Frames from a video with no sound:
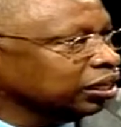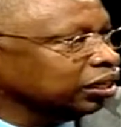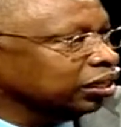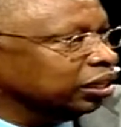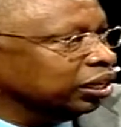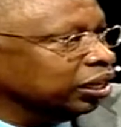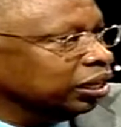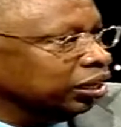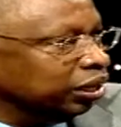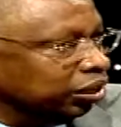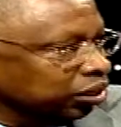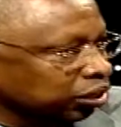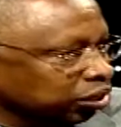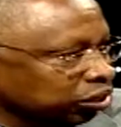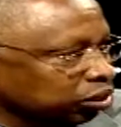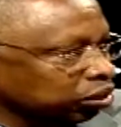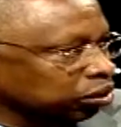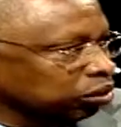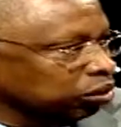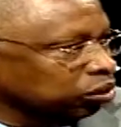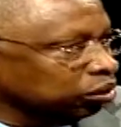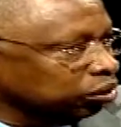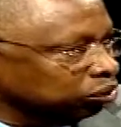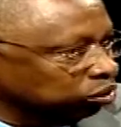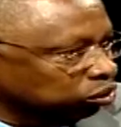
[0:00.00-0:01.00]
the
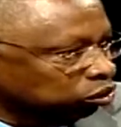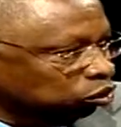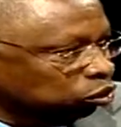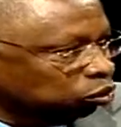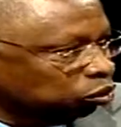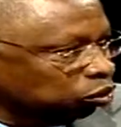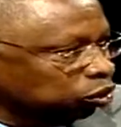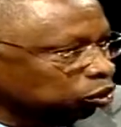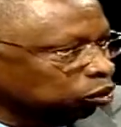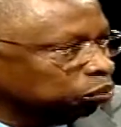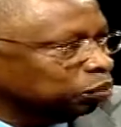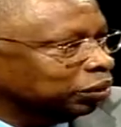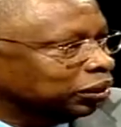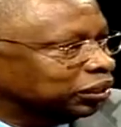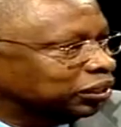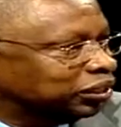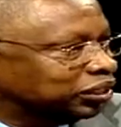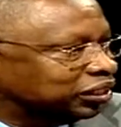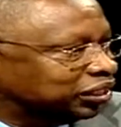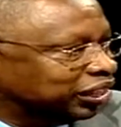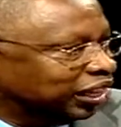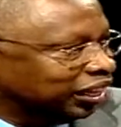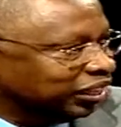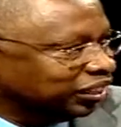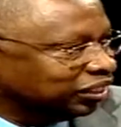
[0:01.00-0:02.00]
new human
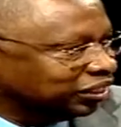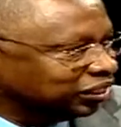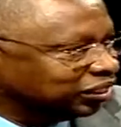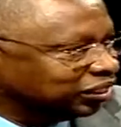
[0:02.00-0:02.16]
cells.